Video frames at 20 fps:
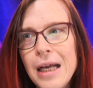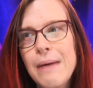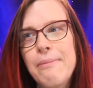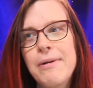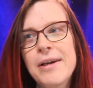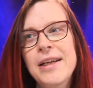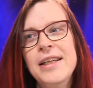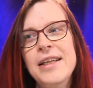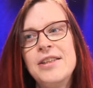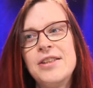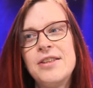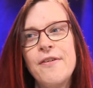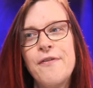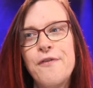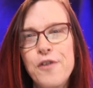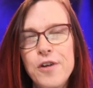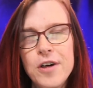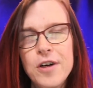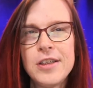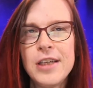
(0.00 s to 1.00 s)
but it's the
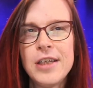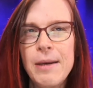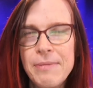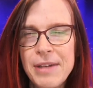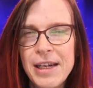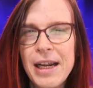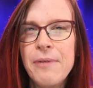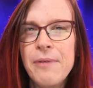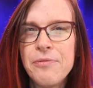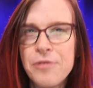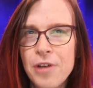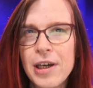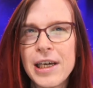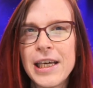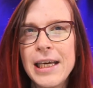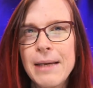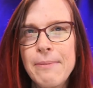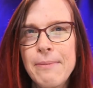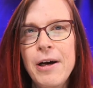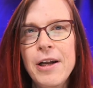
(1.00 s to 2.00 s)
first time that I'm
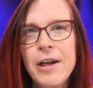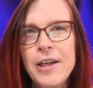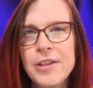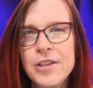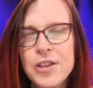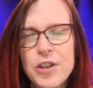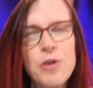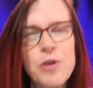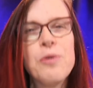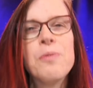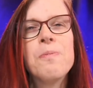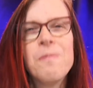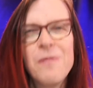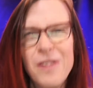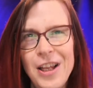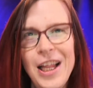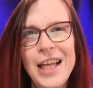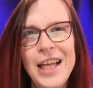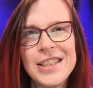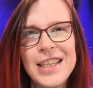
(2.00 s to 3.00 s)
talking about it. So
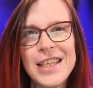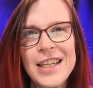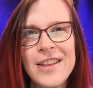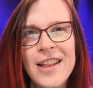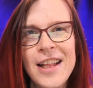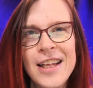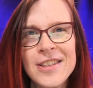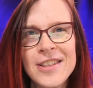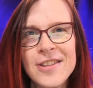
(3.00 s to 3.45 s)
let's get things